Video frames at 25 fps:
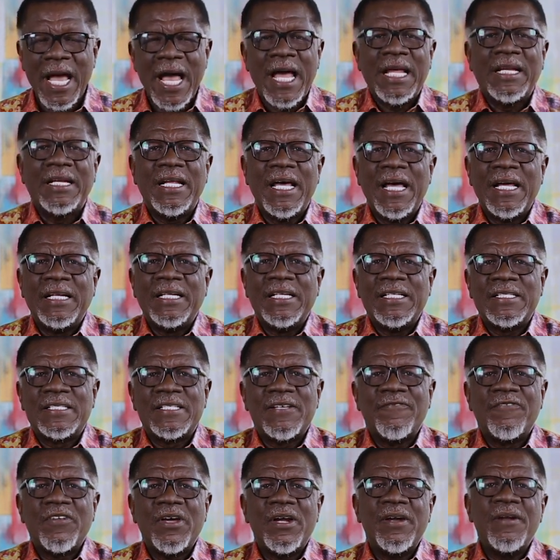And
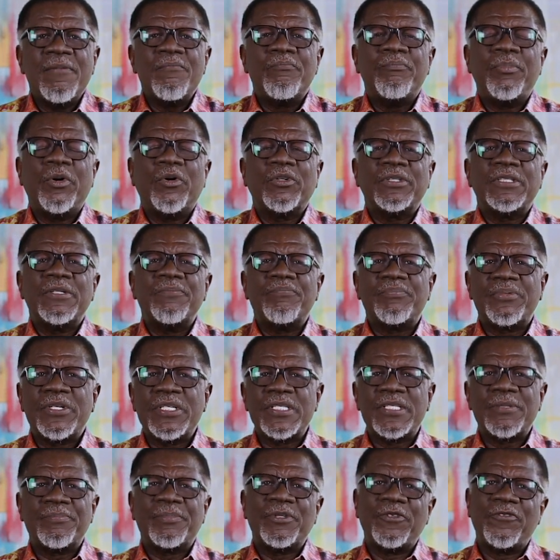it's a very important
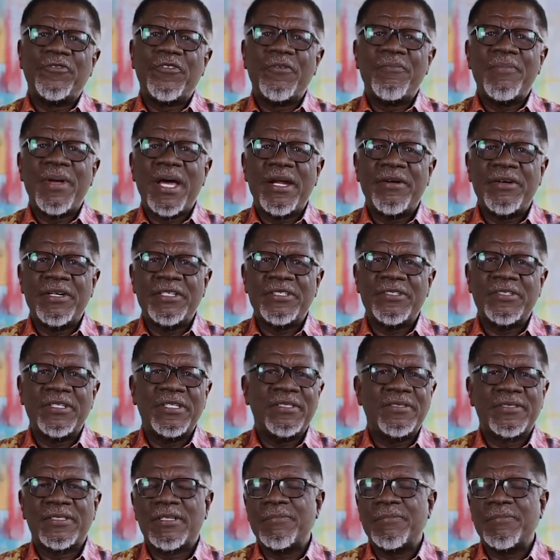principle for marriage.